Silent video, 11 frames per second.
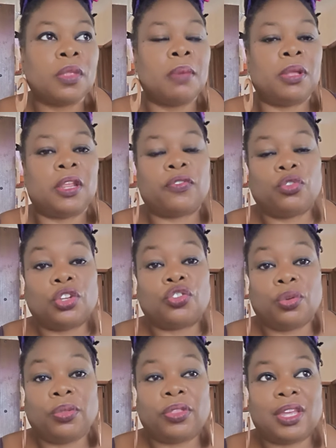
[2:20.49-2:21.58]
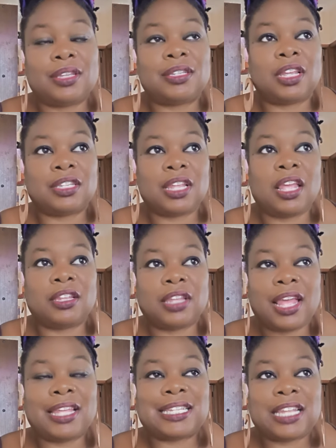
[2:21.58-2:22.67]
But if the truth is
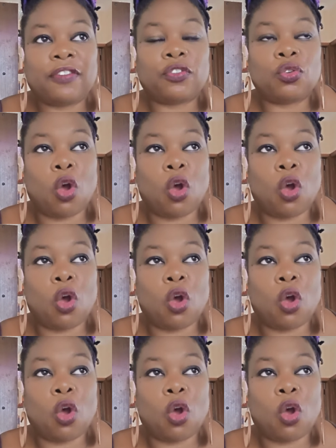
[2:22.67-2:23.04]
if you